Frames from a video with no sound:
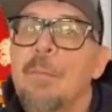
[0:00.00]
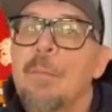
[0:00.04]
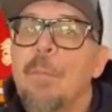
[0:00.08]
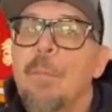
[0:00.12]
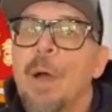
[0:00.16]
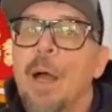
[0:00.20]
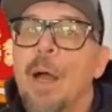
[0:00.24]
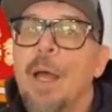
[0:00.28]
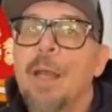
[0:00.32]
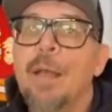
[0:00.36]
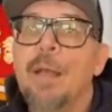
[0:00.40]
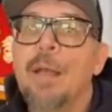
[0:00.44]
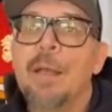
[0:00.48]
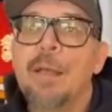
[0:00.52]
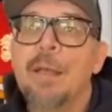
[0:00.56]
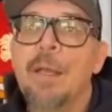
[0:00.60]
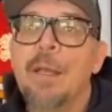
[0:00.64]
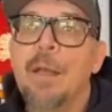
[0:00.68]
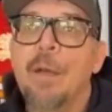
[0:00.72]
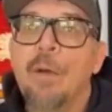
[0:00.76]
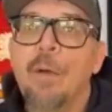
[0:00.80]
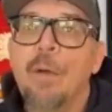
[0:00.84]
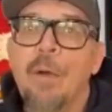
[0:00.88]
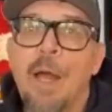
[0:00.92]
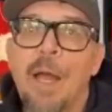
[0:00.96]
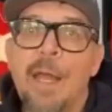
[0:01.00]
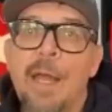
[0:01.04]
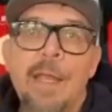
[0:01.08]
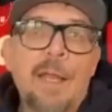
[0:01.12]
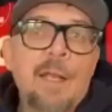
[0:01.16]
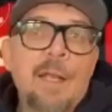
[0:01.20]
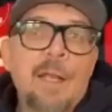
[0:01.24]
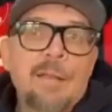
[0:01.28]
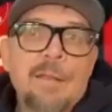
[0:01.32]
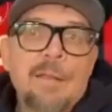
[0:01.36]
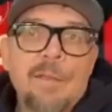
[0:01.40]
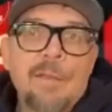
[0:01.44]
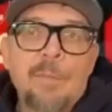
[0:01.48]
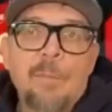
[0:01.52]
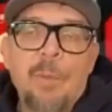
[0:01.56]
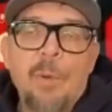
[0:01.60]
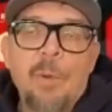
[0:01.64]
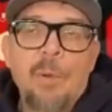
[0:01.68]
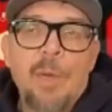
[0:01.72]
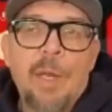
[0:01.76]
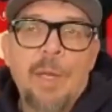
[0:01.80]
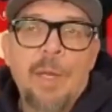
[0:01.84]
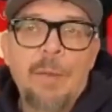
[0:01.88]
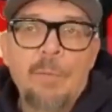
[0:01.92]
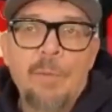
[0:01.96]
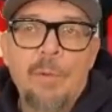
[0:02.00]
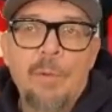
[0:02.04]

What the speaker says: But, I got to the point